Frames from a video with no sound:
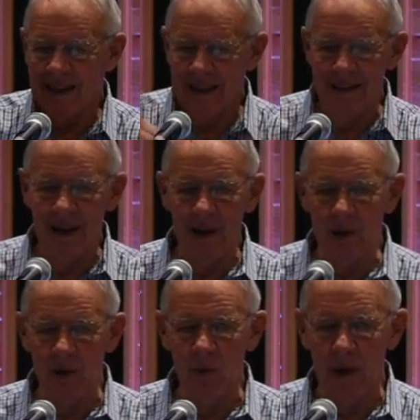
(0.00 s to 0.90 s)
There's only
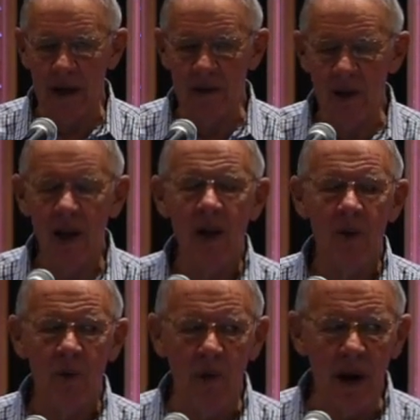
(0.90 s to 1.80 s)
two ways.
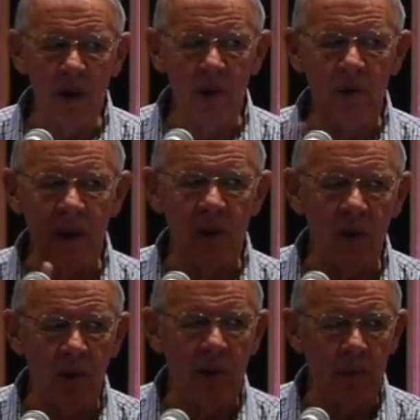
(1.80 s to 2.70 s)
Why you think
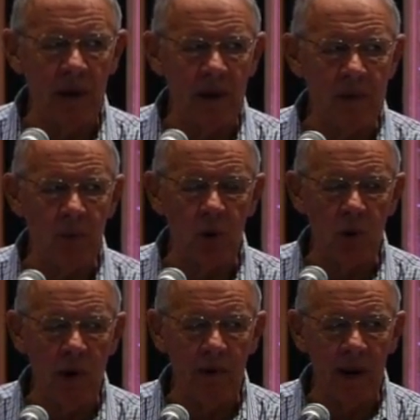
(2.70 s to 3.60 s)
you're in the middle is because
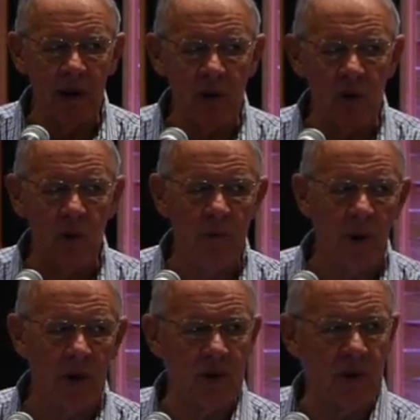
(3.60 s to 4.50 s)
you haven't understood
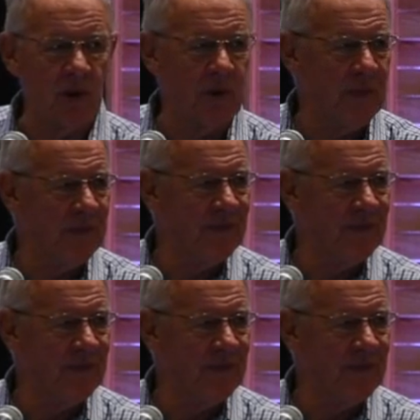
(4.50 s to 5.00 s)
box two.